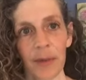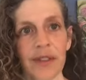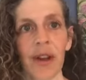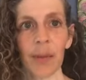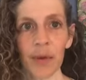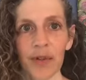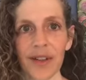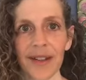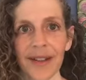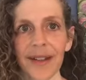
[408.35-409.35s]
we stop
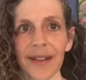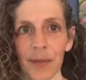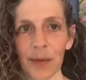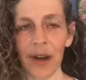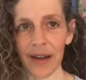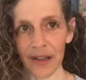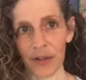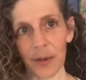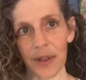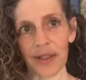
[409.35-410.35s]
moving and then we're heading
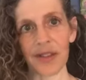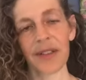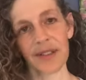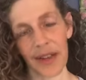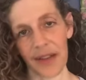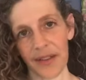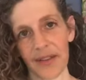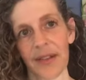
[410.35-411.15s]
towards death.